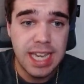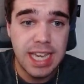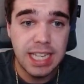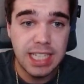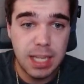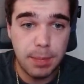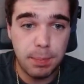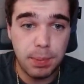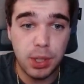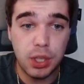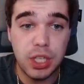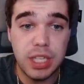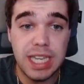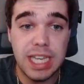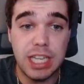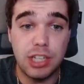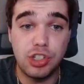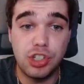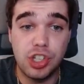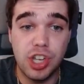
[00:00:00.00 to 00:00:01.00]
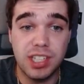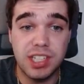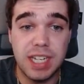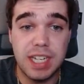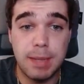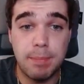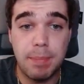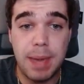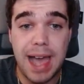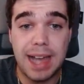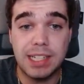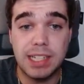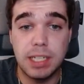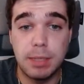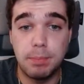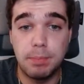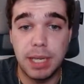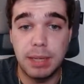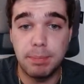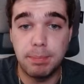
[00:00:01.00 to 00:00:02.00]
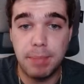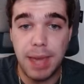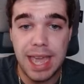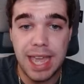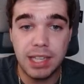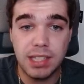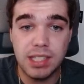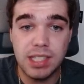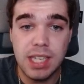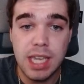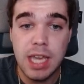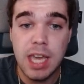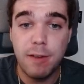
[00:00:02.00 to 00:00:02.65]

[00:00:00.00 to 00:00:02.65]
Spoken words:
typically just impacted big banks.